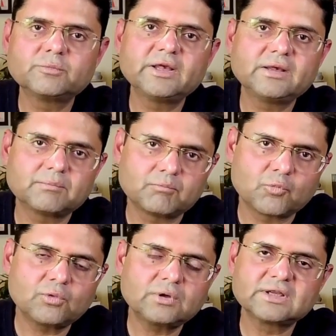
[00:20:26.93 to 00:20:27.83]
The number
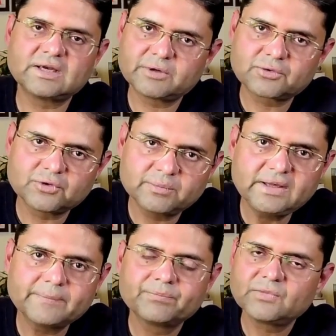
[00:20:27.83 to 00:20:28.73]
could be more,
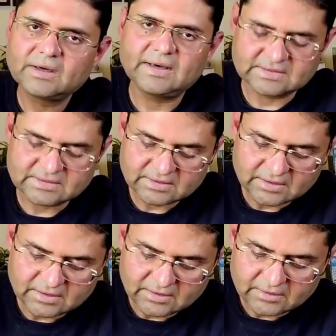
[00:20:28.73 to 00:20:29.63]
the number could be
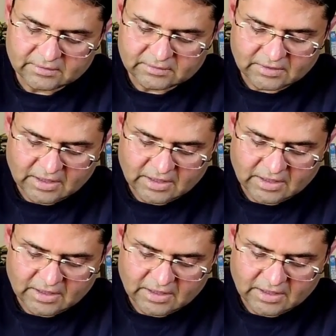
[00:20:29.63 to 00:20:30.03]
less.